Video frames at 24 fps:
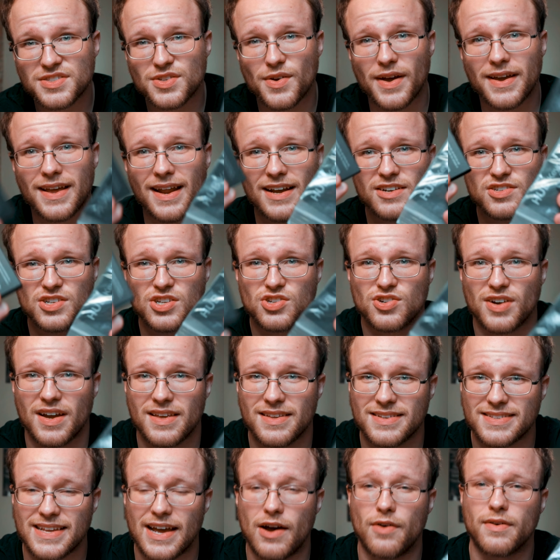so I can actually try
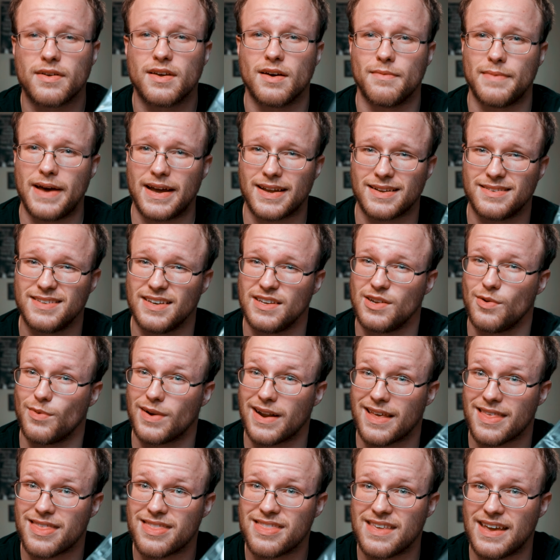this out and come back and tell you what
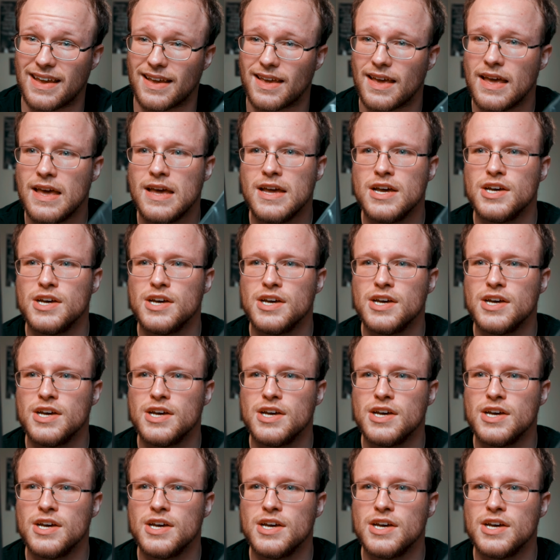I think.